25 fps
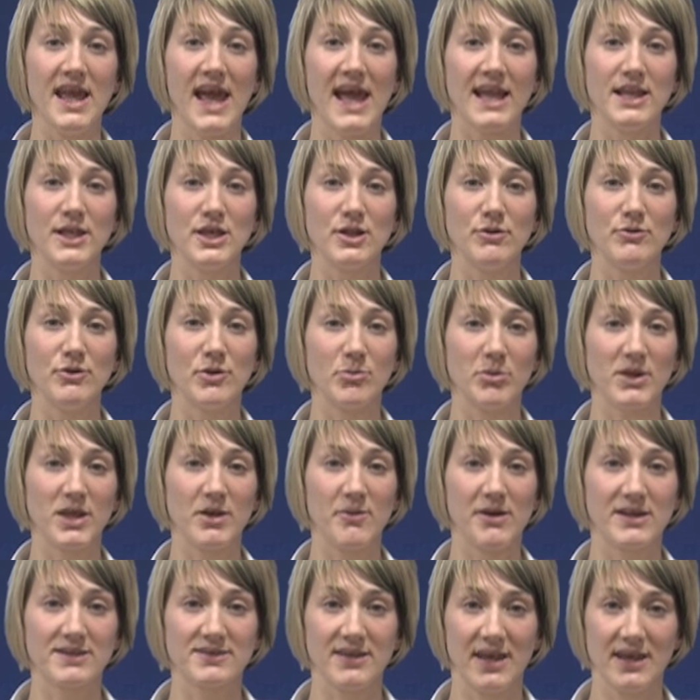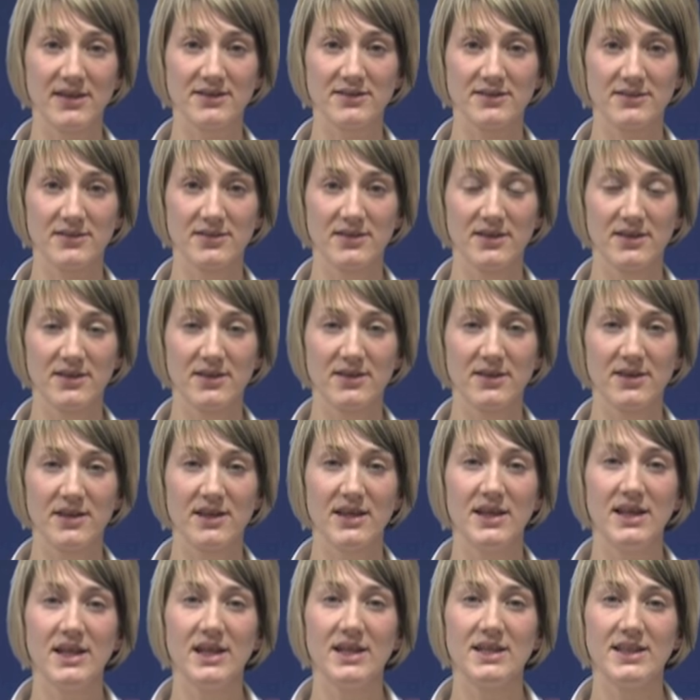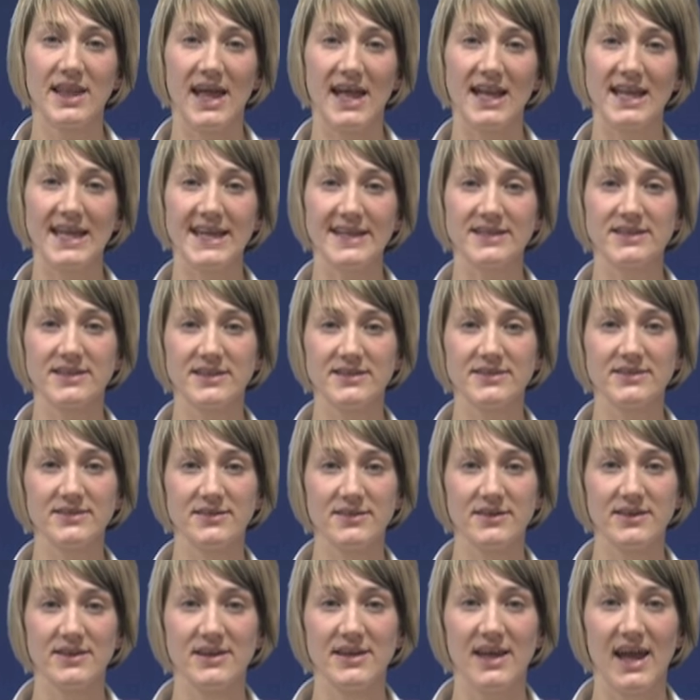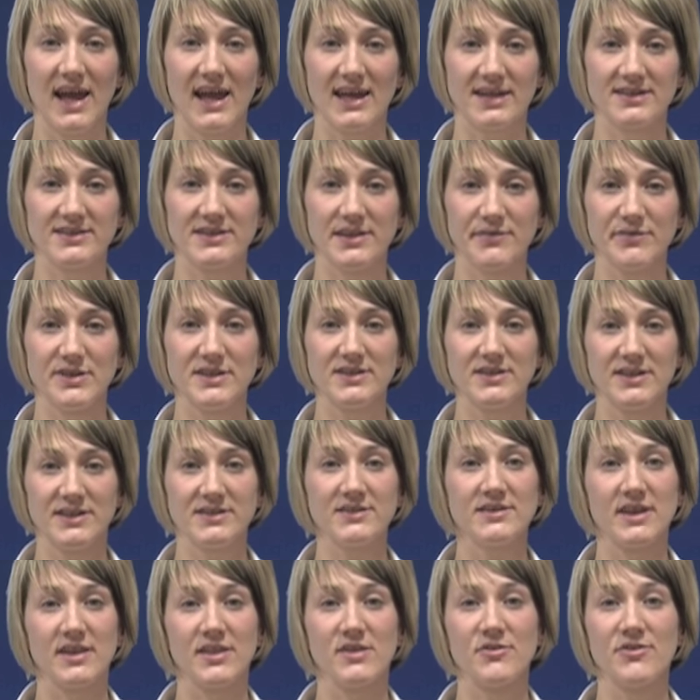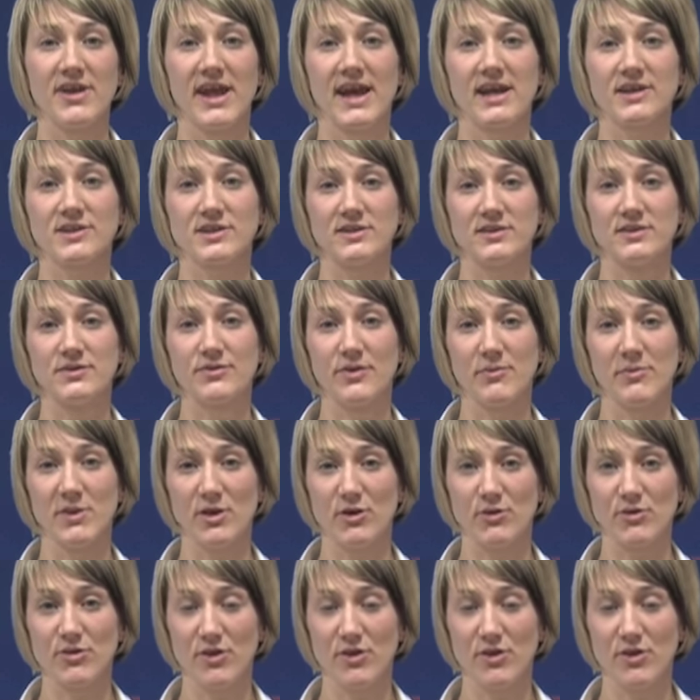the NUWSS. Their leaders. Activities and the reactions from the